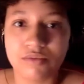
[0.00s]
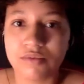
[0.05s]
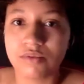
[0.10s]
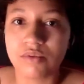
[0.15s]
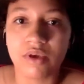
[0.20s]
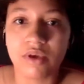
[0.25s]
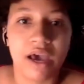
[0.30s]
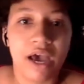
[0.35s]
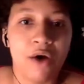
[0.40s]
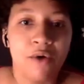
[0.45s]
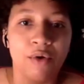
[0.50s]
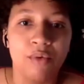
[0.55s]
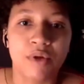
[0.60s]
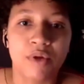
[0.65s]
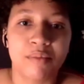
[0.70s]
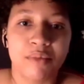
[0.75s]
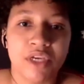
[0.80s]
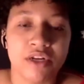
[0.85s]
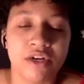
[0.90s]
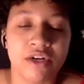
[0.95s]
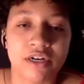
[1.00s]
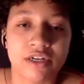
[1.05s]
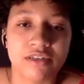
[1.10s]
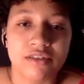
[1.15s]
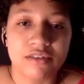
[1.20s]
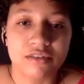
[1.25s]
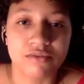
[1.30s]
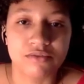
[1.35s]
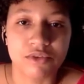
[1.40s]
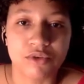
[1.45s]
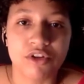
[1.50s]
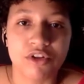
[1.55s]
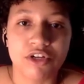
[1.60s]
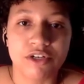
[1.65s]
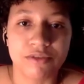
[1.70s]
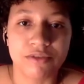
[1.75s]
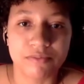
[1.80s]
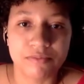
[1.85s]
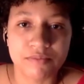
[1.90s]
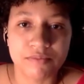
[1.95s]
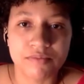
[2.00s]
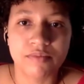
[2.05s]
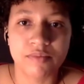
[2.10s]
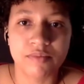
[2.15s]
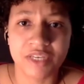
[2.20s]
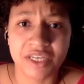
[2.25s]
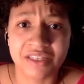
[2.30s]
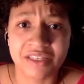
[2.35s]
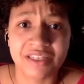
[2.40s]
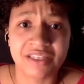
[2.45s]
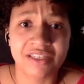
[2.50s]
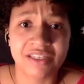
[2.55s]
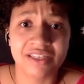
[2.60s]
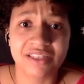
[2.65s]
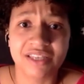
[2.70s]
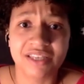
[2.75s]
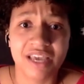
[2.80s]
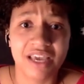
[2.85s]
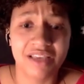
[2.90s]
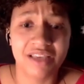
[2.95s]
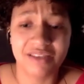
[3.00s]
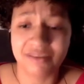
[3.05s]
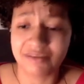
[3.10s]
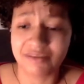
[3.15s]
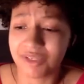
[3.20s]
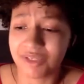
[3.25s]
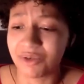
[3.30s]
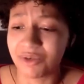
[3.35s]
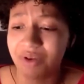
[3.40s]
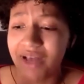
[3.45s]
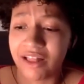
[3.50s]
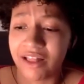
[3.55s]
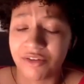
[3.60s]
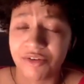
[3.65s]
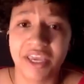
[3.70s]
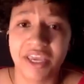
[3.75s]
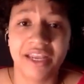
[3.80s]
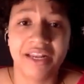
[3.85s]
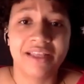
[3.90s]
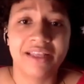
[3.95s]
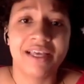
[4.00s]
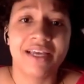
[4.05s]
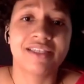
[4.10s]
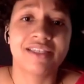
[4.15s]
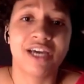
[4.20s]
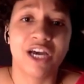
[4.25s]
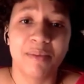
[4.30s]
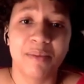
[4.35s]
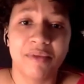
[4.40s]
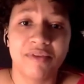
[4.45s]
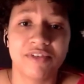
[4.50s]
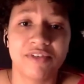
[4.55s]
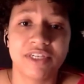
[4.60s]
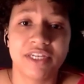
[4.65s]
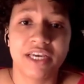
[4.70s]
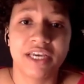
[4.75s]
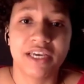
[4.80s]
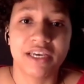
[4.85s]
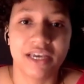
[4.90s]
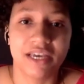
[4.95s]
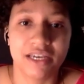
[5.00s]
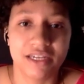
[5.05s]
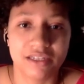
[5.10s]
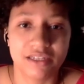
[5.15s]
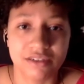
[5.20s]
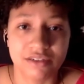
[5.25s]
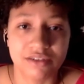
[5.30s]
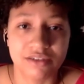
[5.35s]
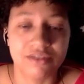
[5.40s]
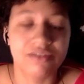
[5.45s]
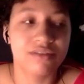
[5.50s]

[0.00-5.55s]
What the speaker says: how I want to be an artist in the future, because it does take, you know, allocating that time every day and